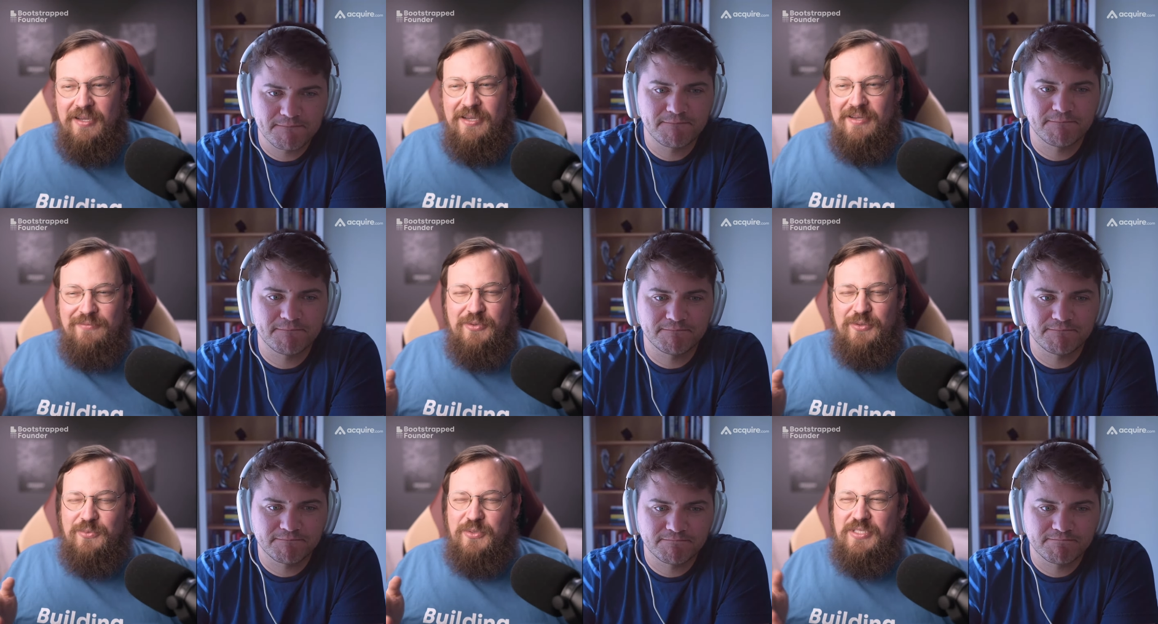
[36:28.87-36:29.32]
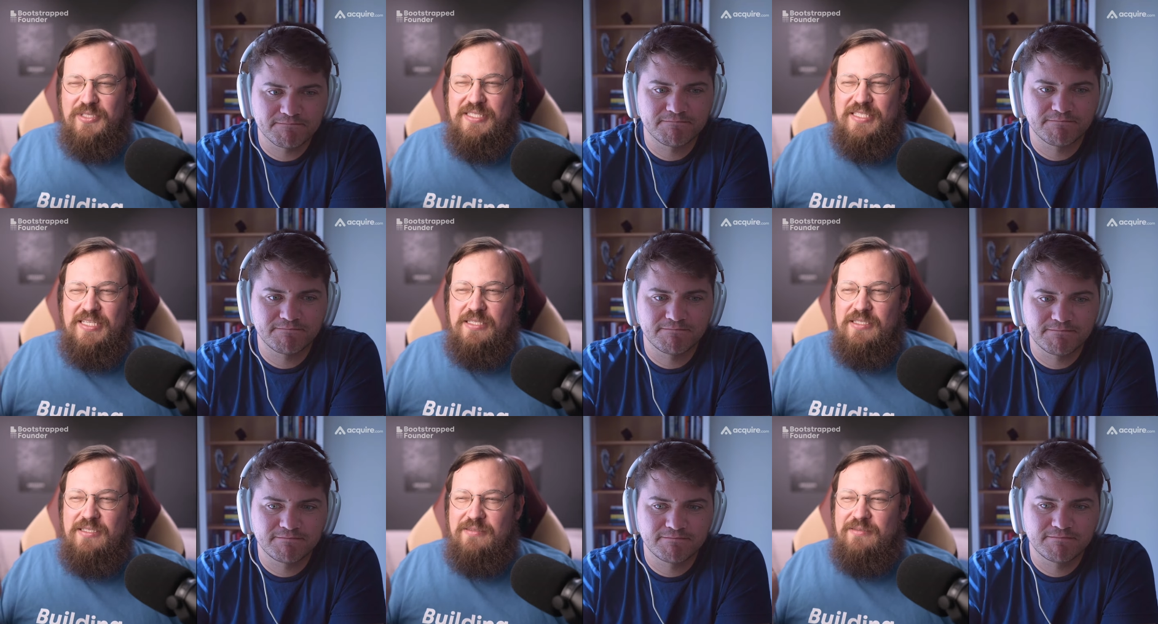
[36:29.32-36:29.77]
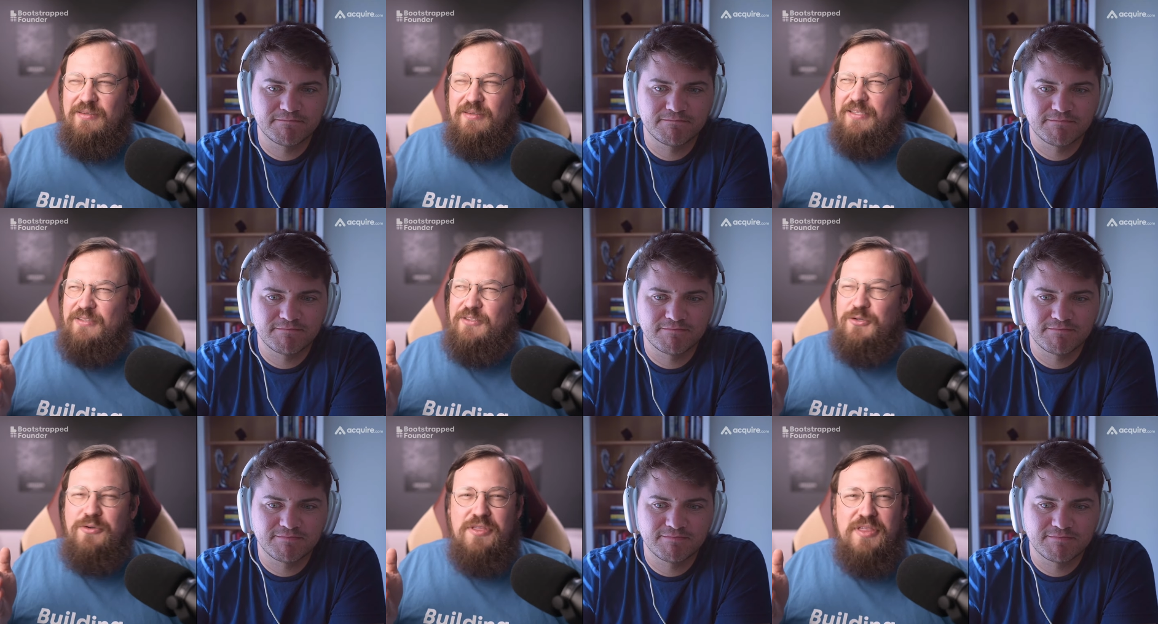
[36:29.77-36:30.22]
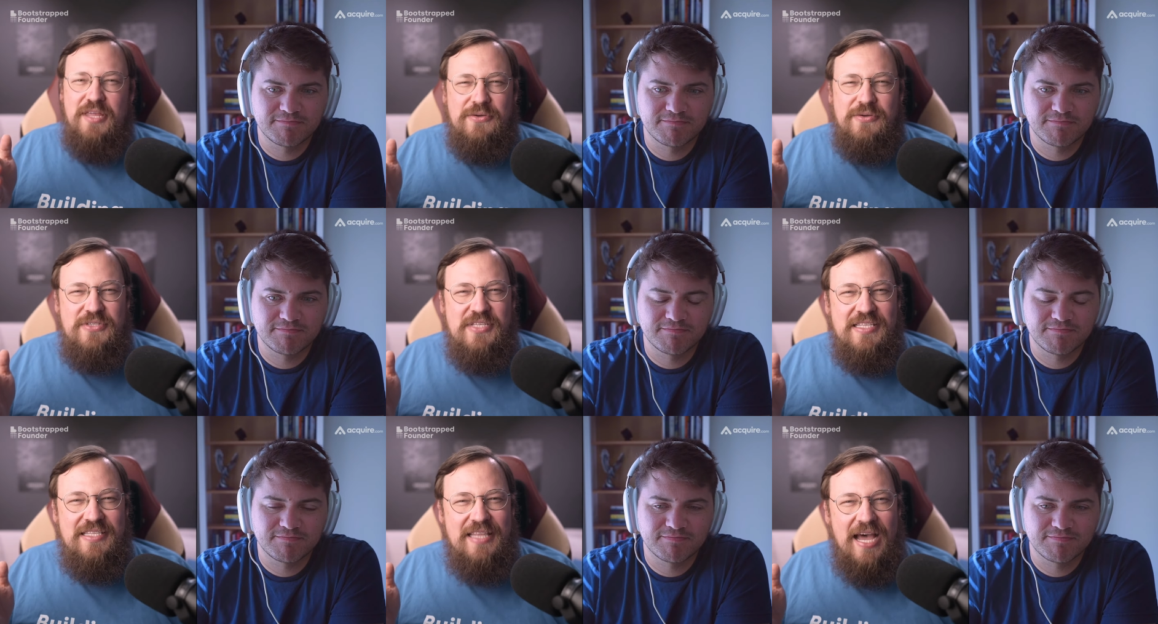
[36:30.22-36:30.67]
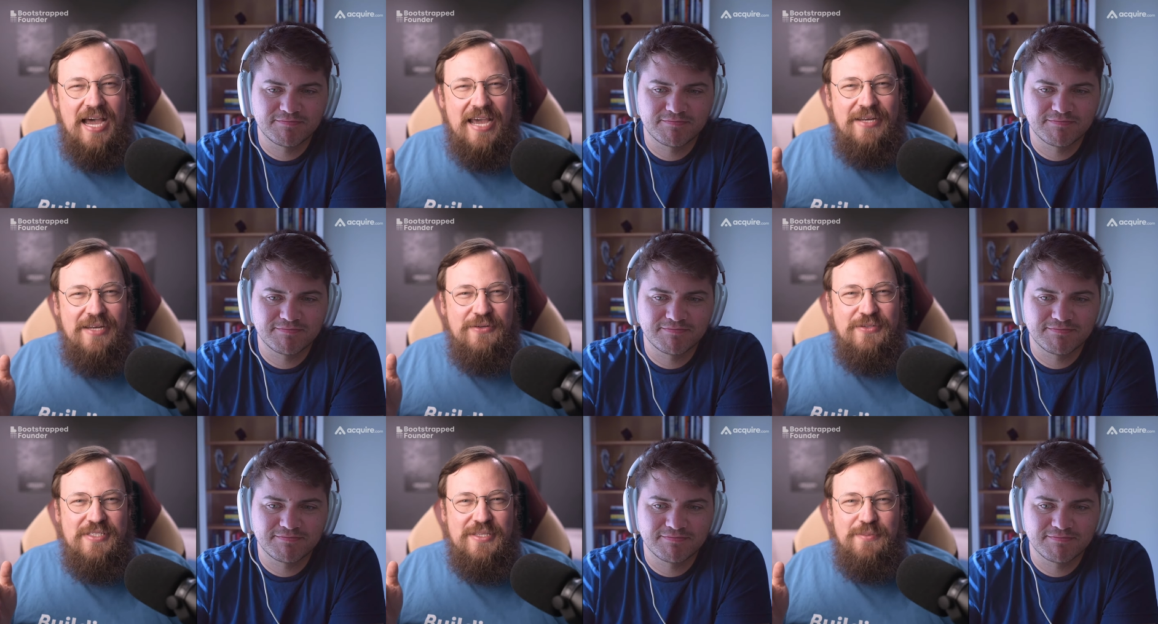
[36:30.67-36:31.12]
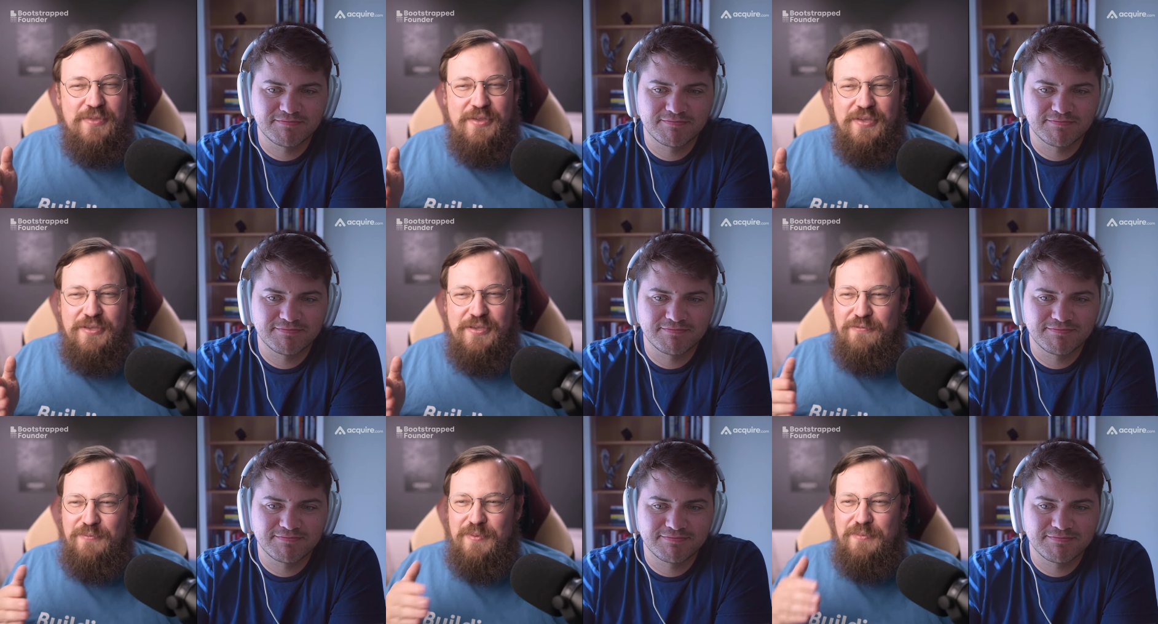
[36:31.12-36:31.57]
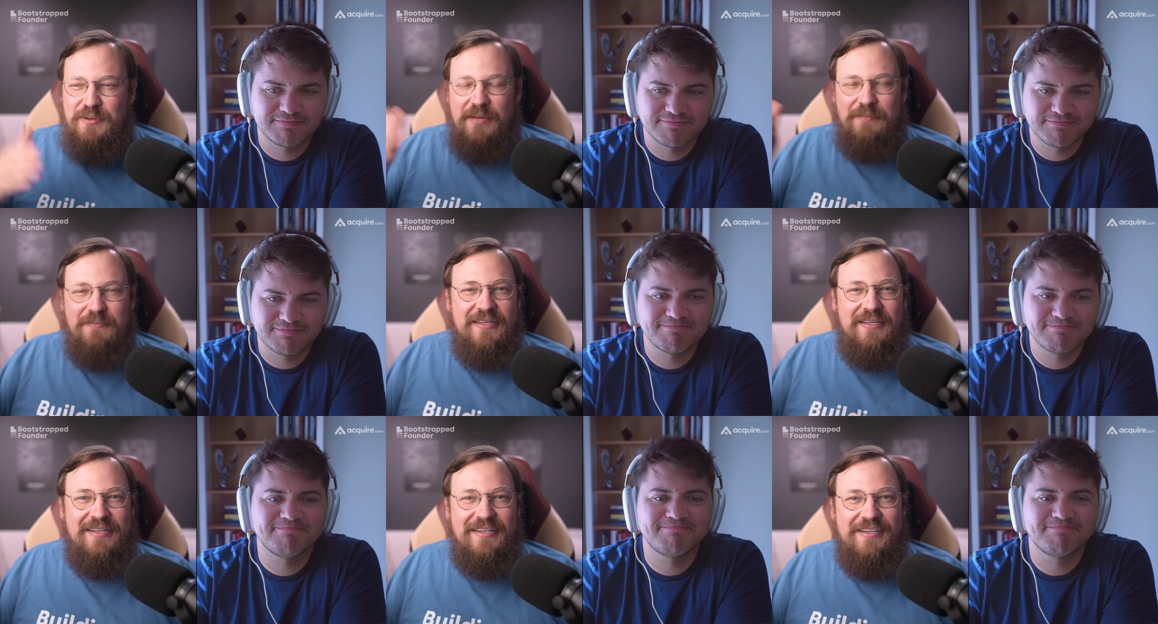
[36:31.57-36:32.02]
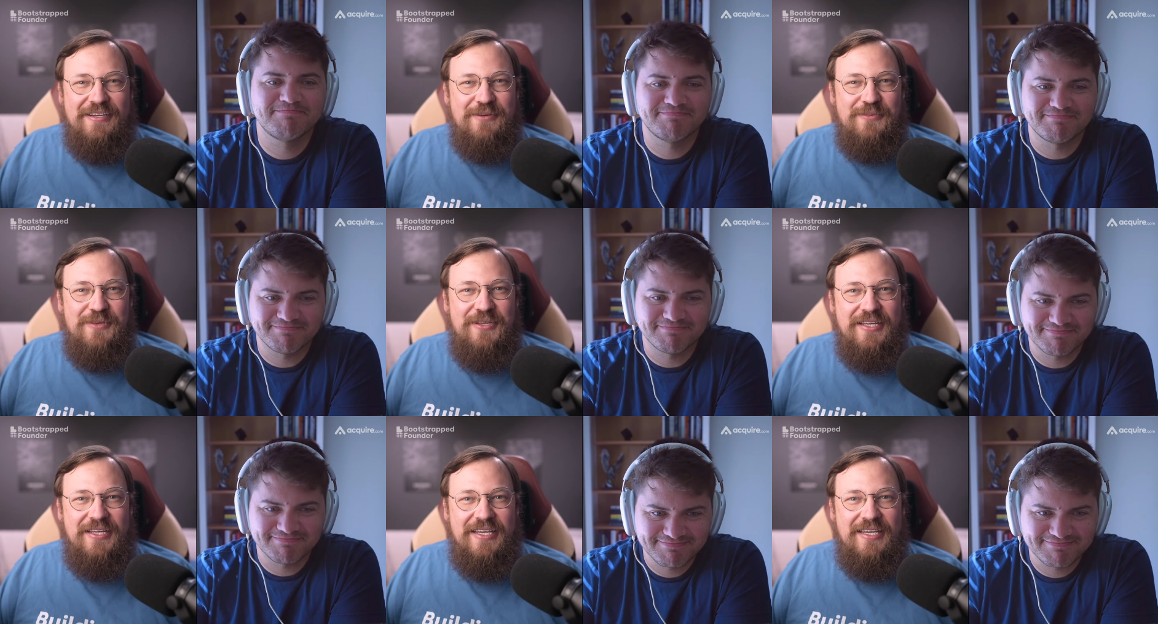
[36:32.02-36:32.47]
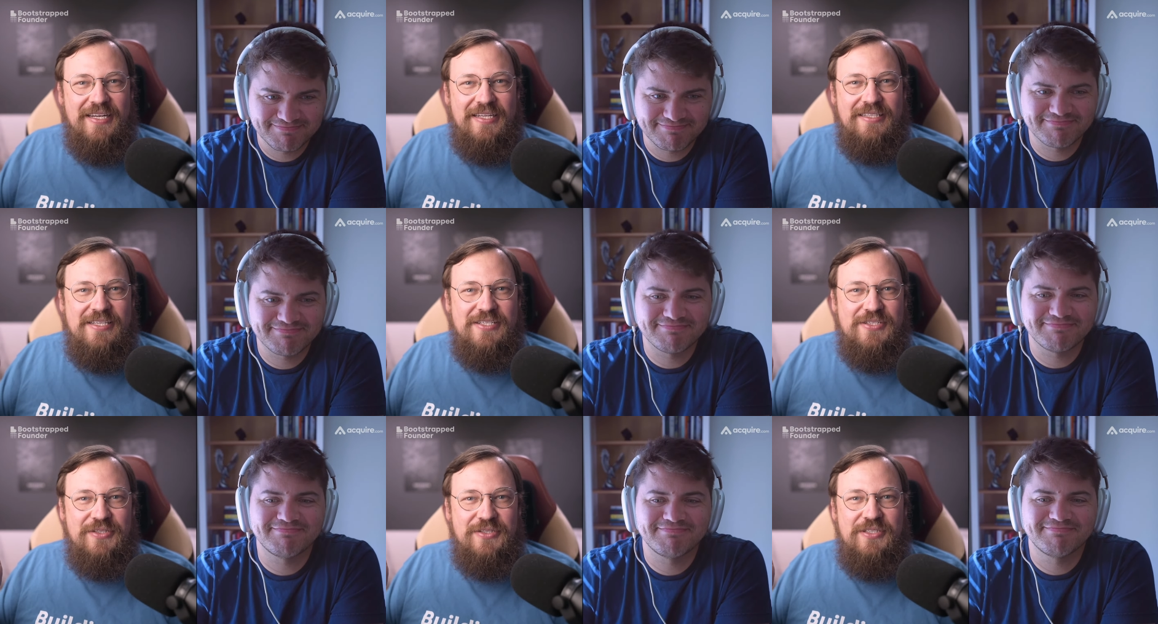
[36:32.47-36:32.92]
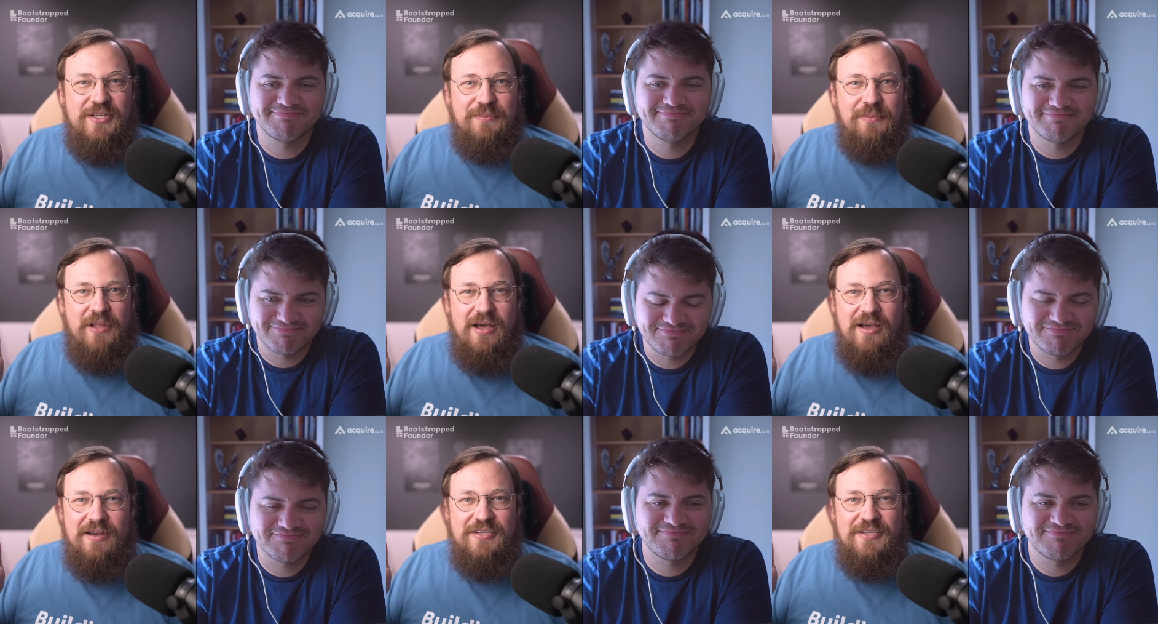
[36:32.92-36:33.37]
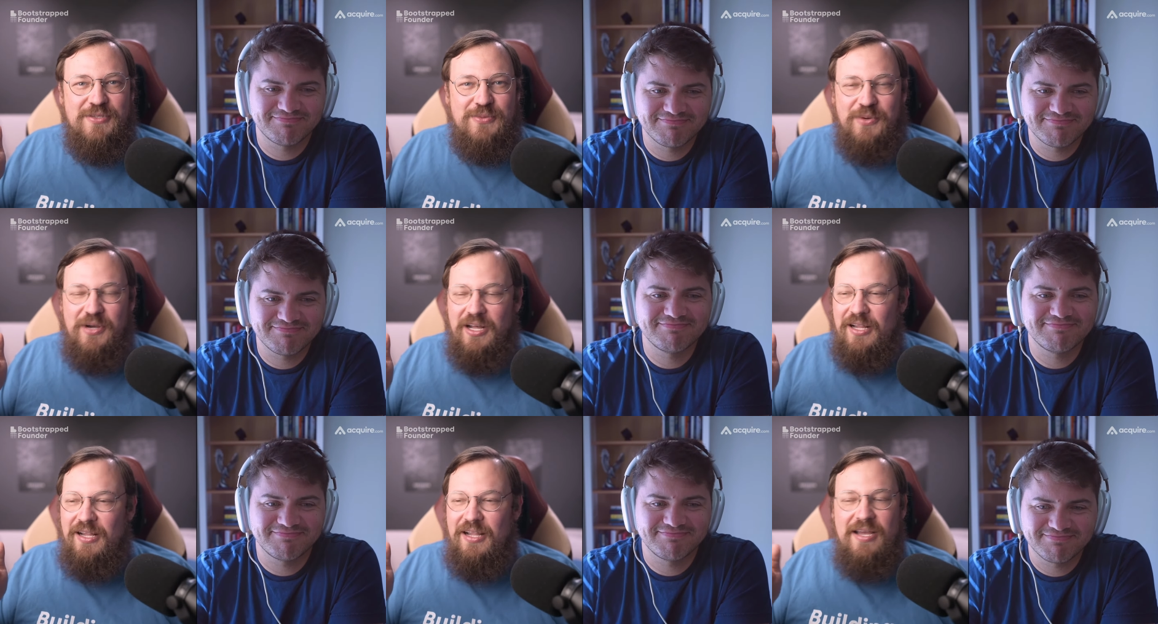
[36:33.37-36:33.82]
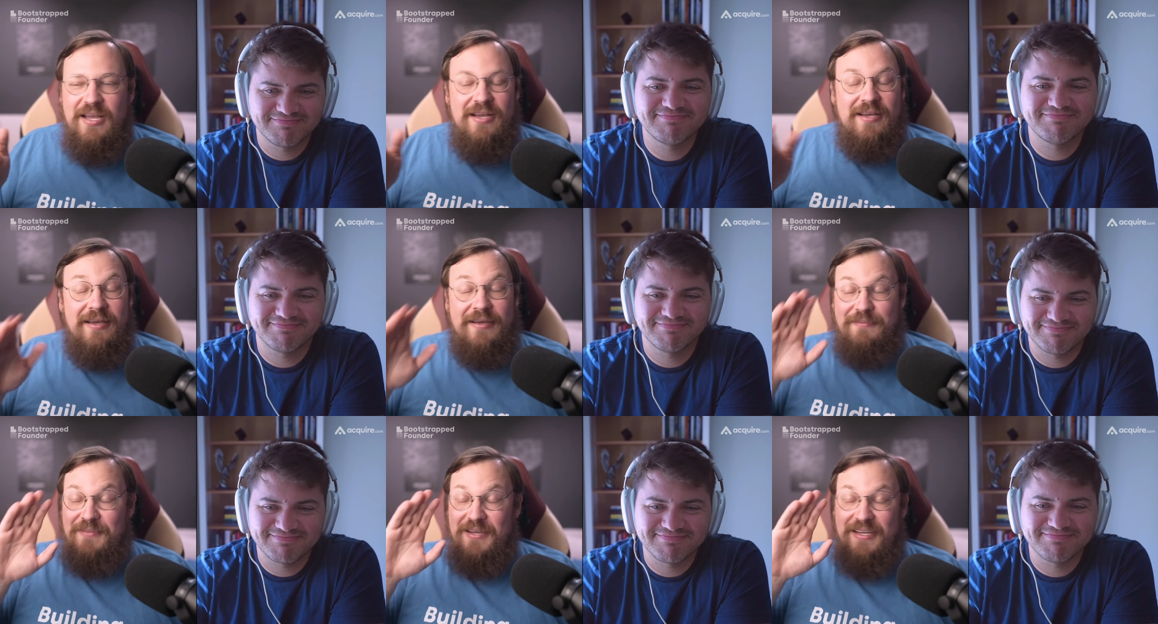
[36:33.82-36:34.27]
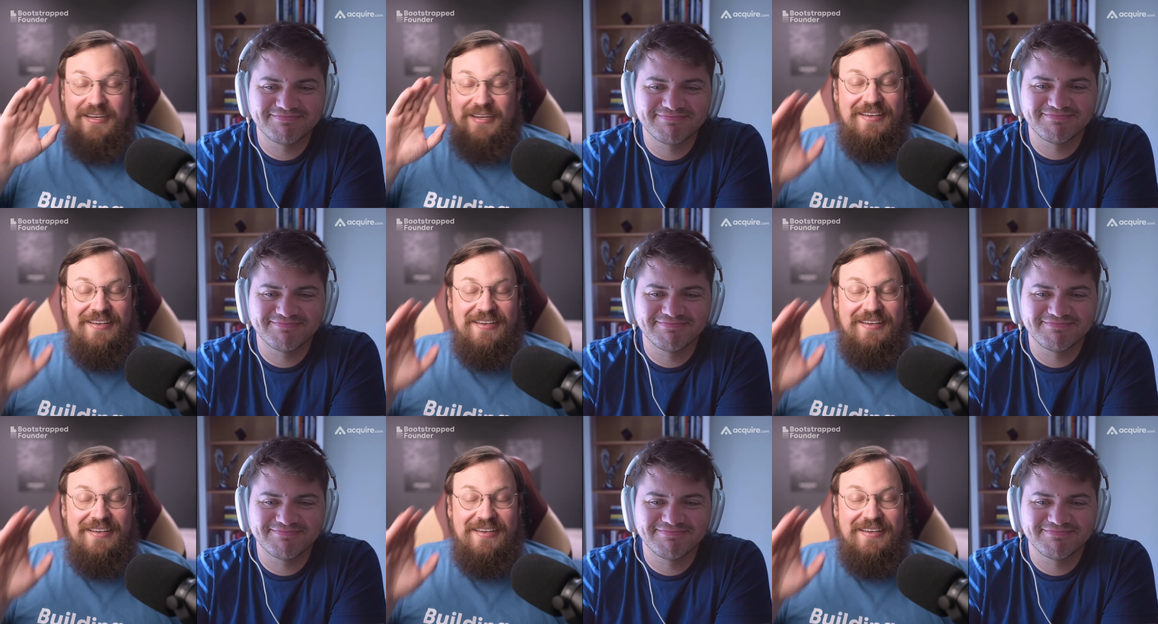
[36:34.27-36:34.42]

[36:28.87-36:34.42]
Speaker 1: what since like 2009 or something you've been publicly communicating this on your blog as well like man